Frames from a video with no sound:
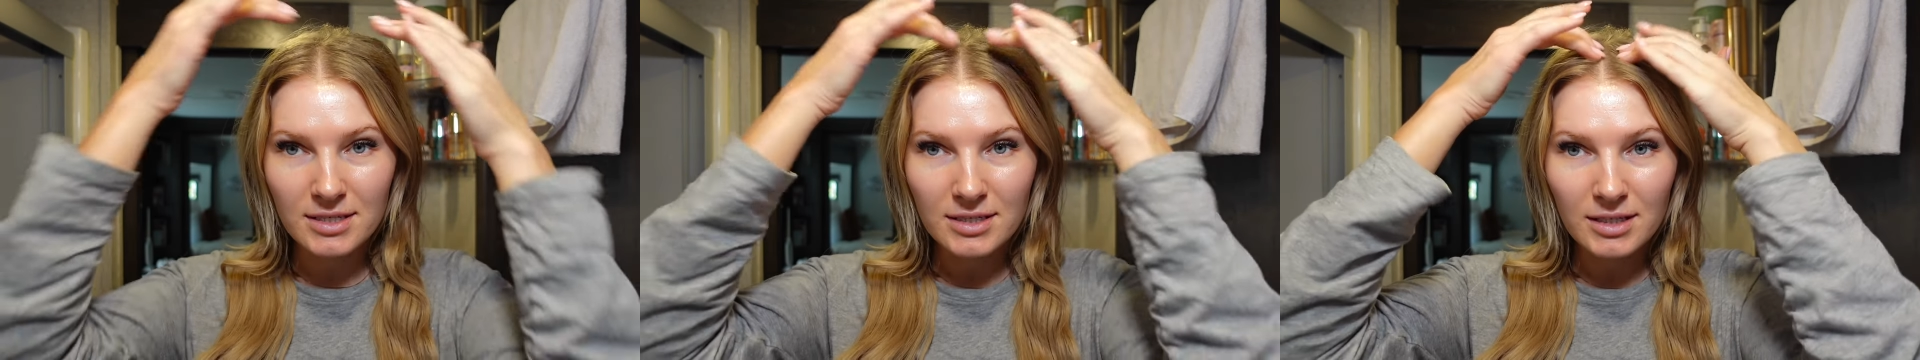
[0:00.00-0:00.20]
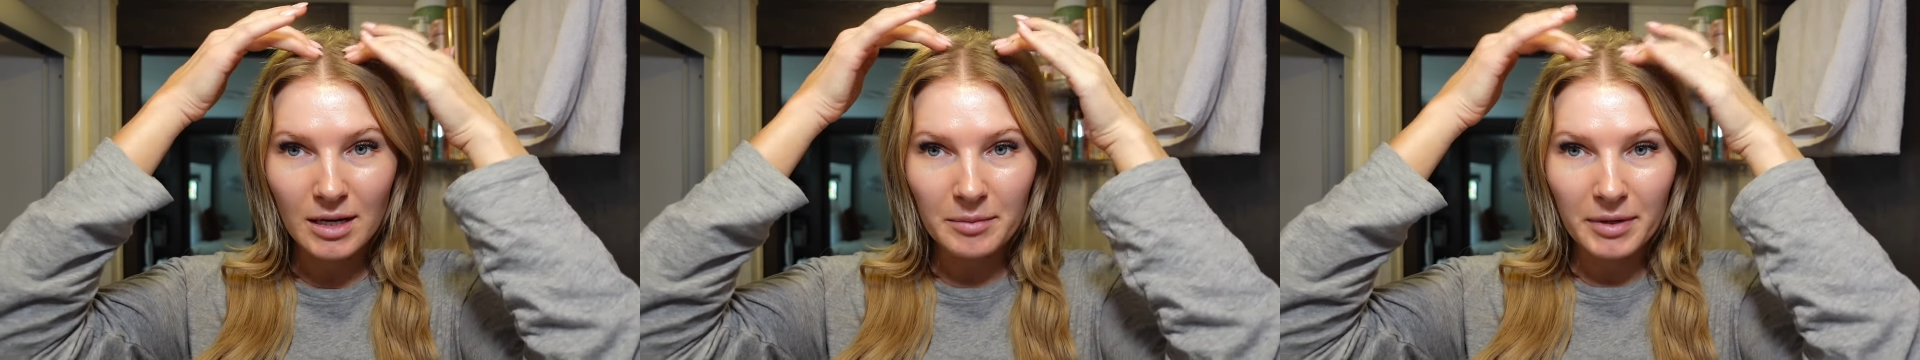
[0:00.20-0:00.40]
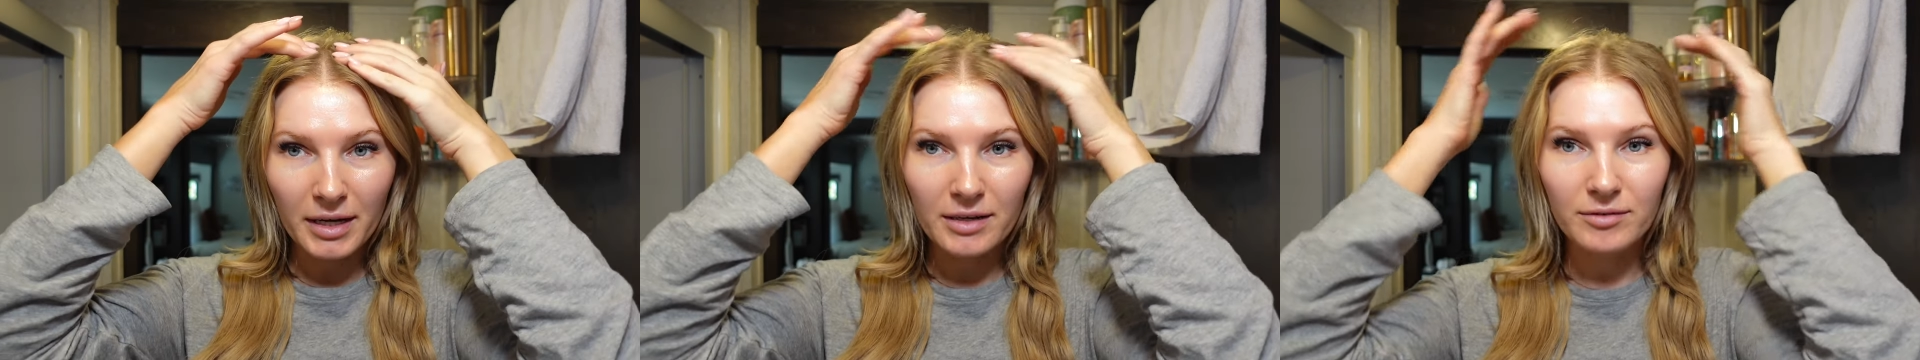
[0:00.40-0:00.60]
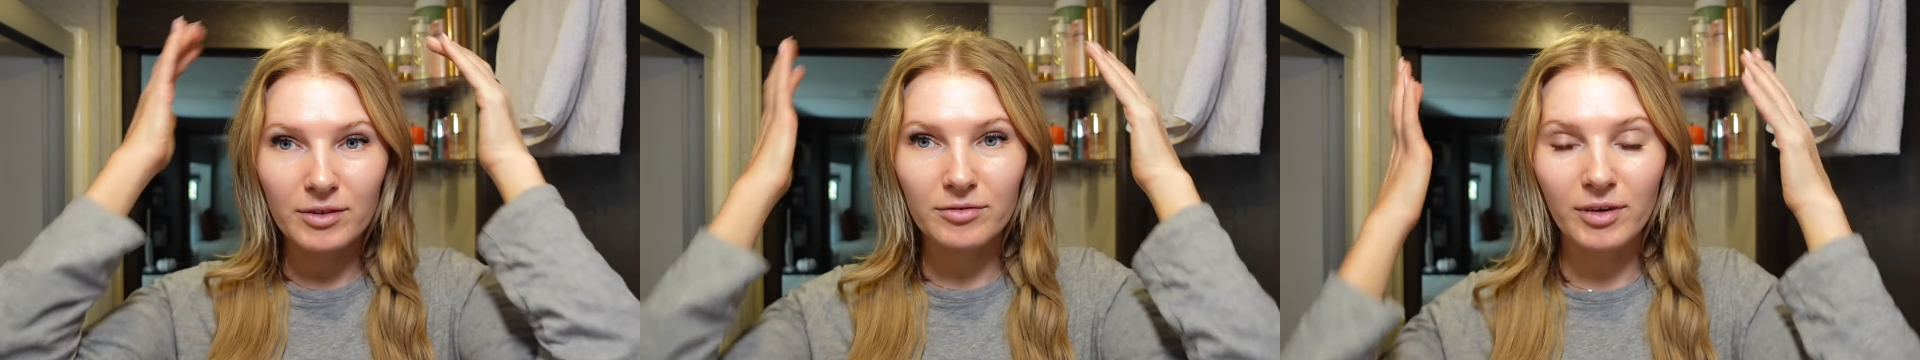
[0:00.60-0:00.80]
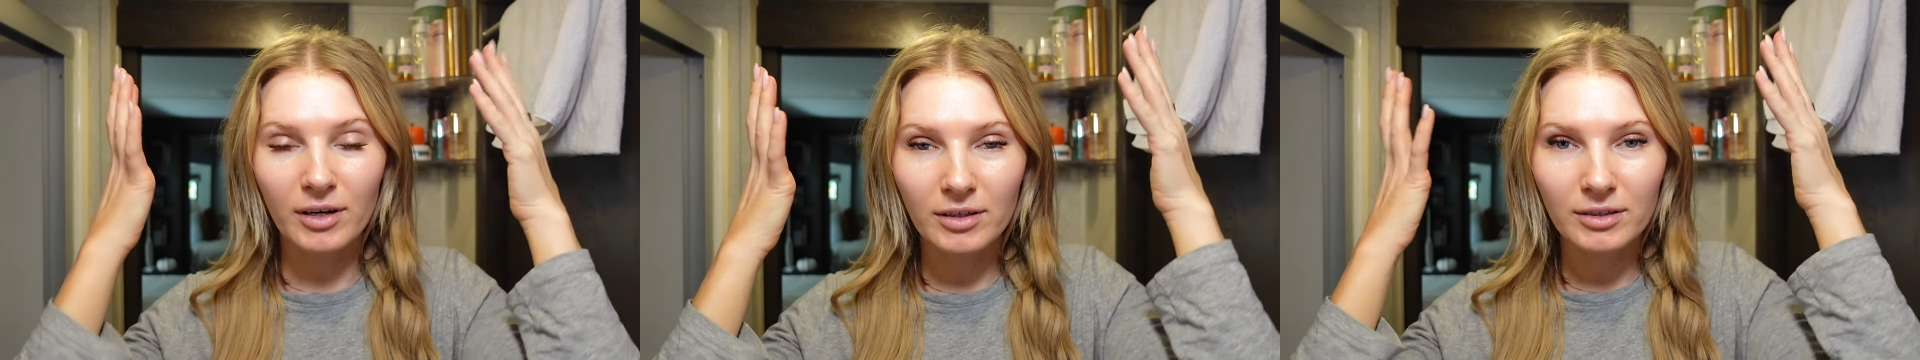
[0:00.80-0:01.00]
coming out of your
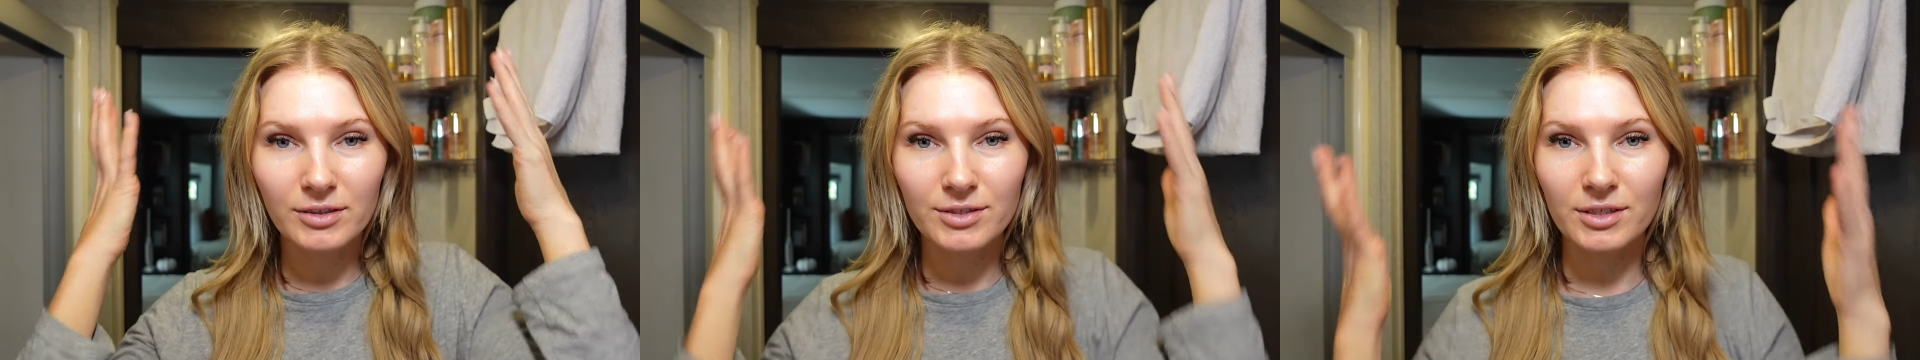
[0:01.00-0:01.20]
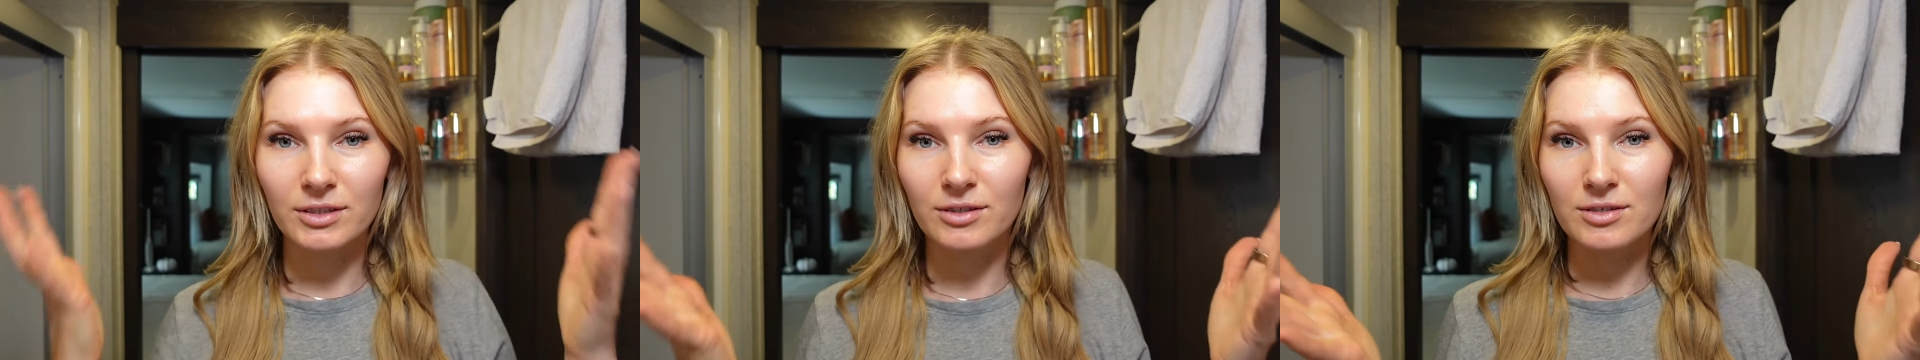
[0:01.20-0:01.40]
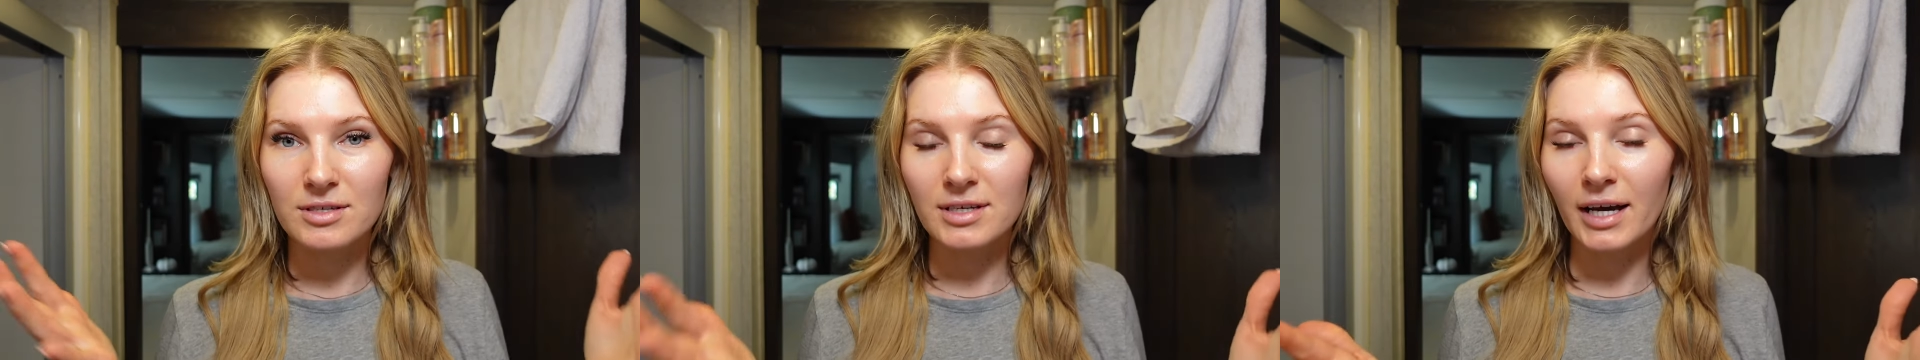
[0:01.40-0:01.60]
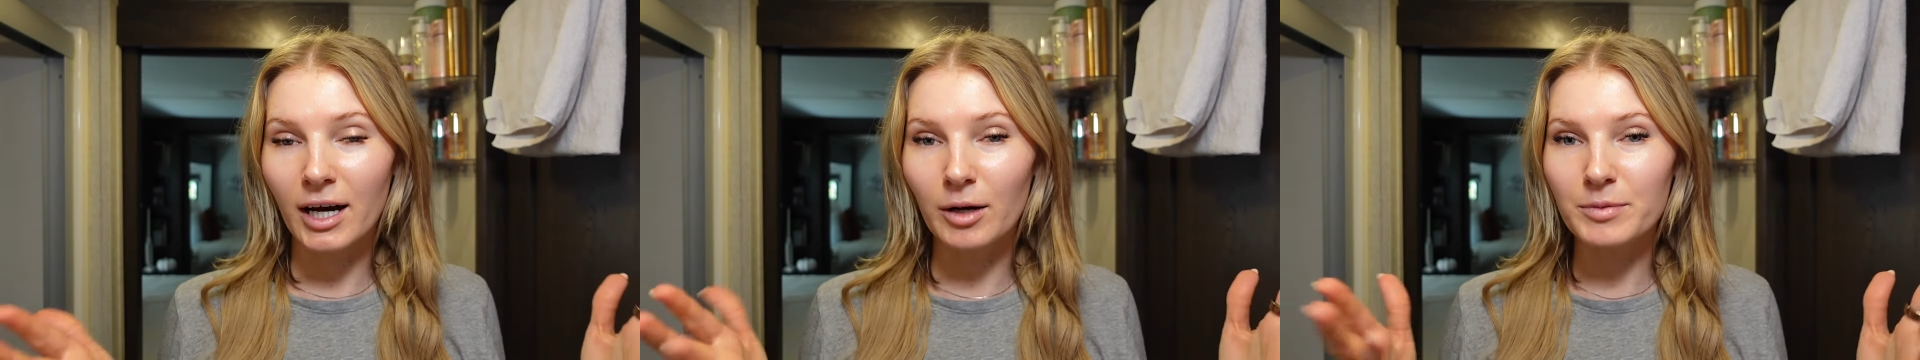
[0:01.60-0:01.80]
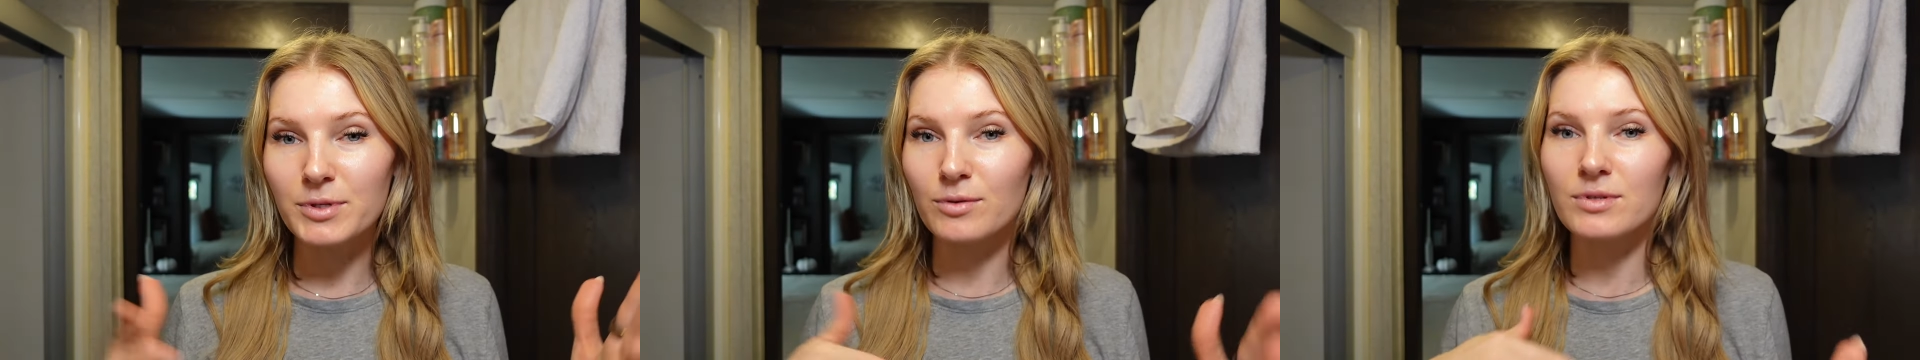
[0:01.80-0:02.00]
follicles and your
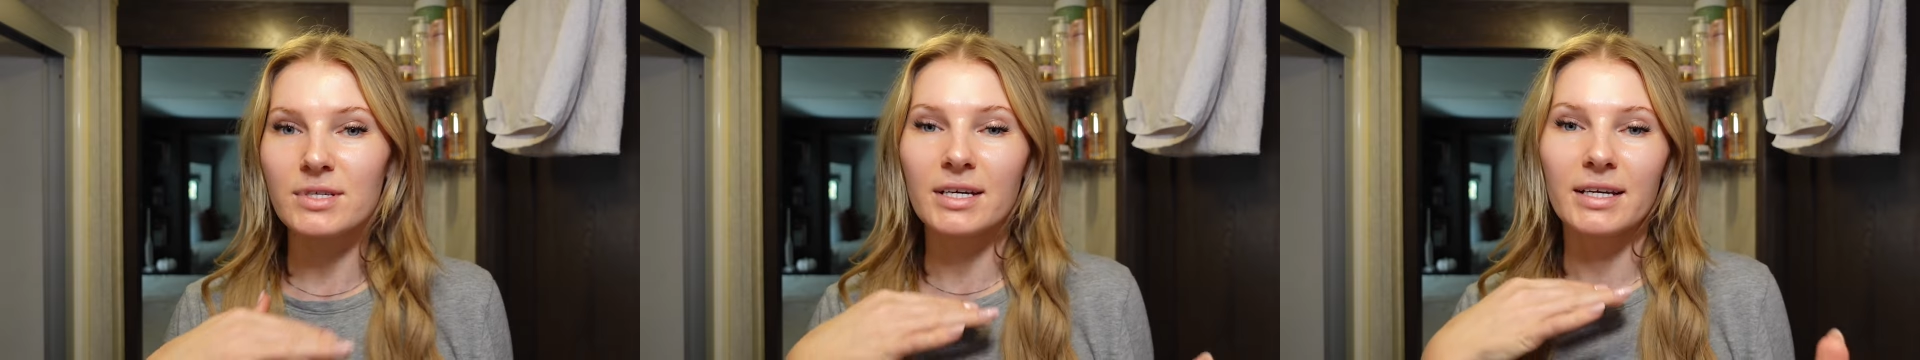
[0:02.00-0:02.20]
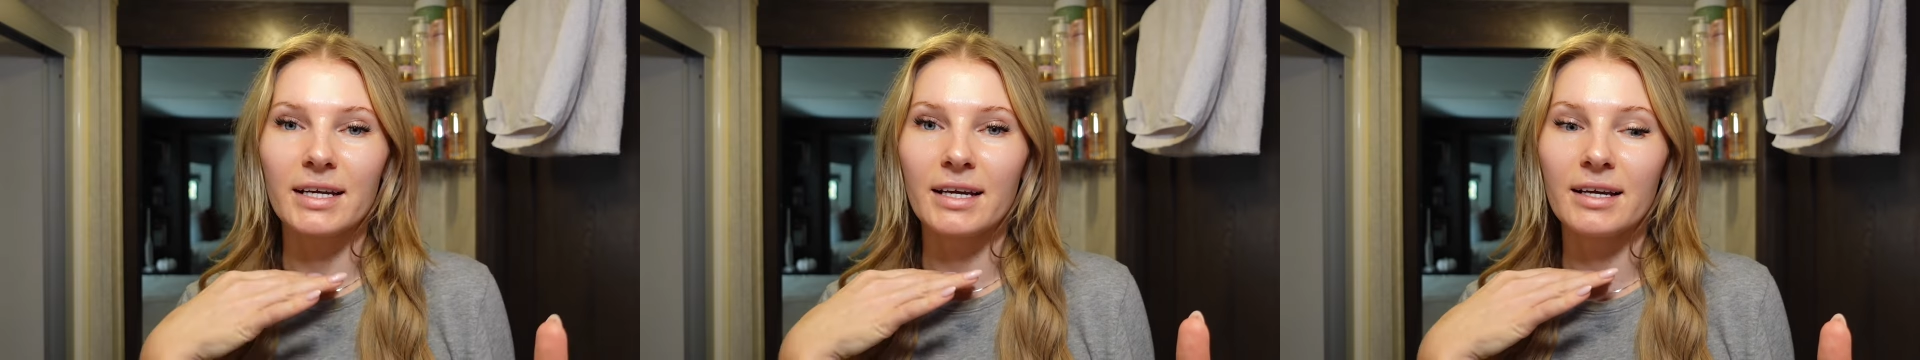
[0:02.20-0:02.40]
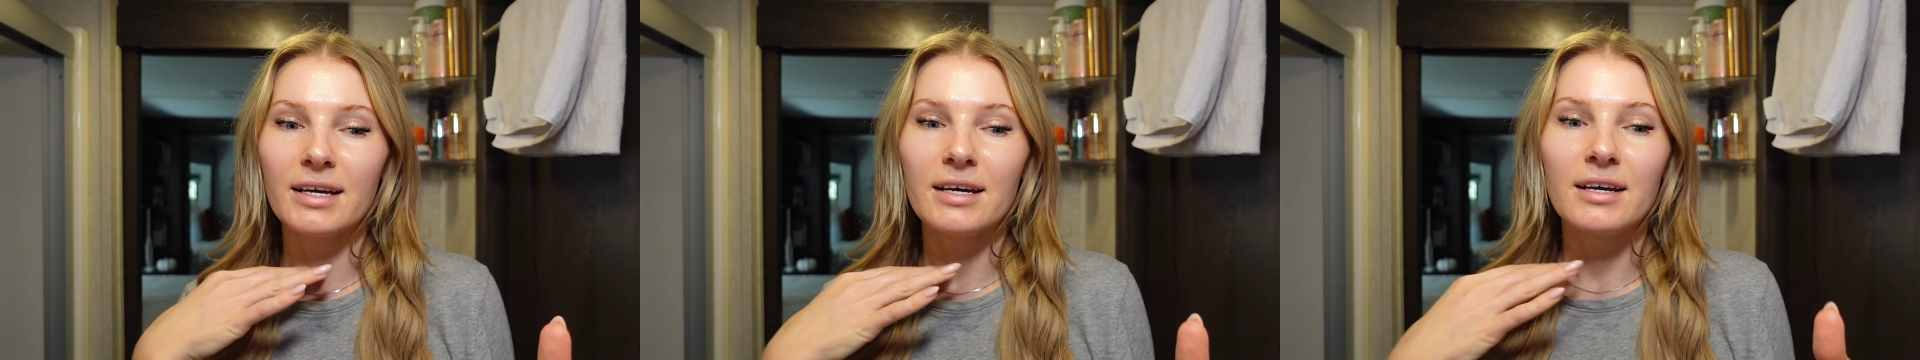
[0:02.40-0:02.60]
scalp, so it's getting